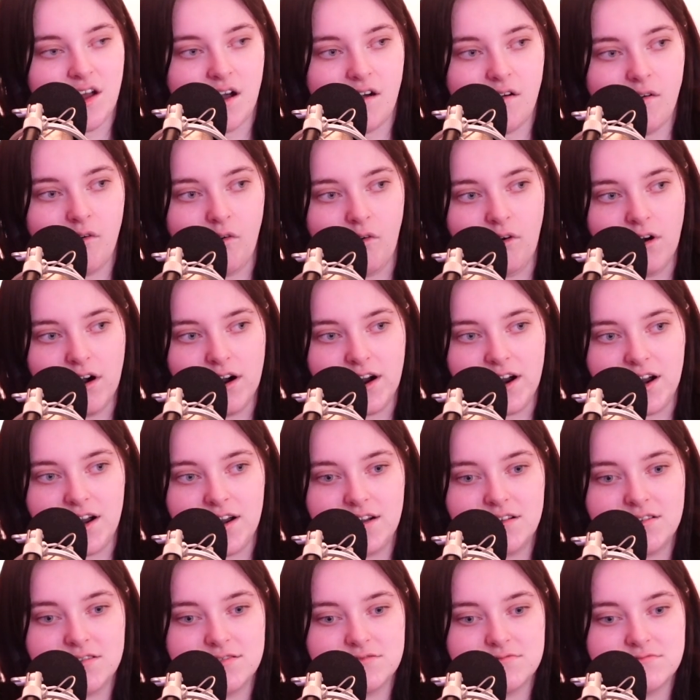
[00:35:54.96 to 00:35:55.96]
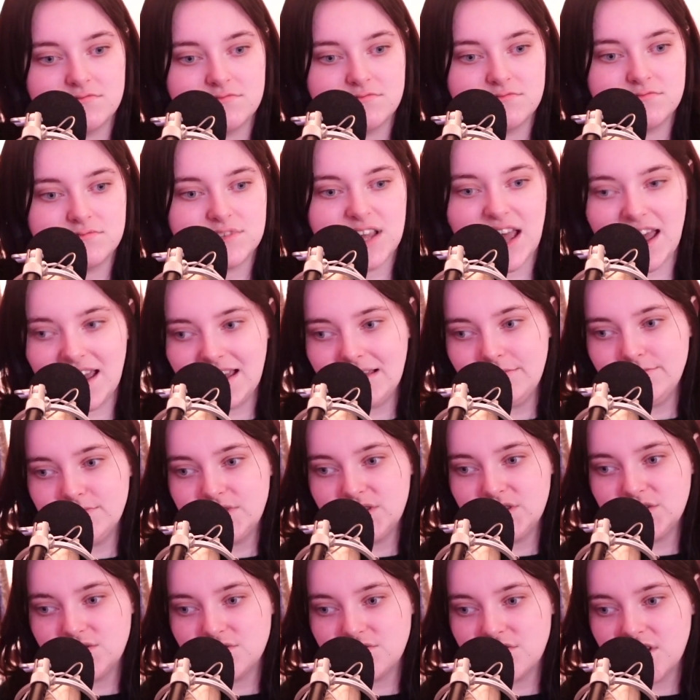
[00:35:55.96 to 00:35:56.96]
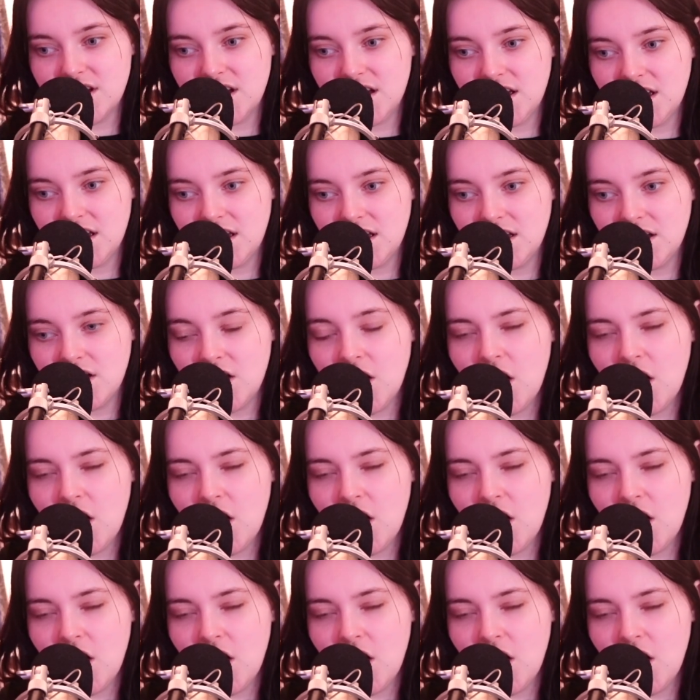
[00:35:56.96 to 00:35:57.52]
or time to do it,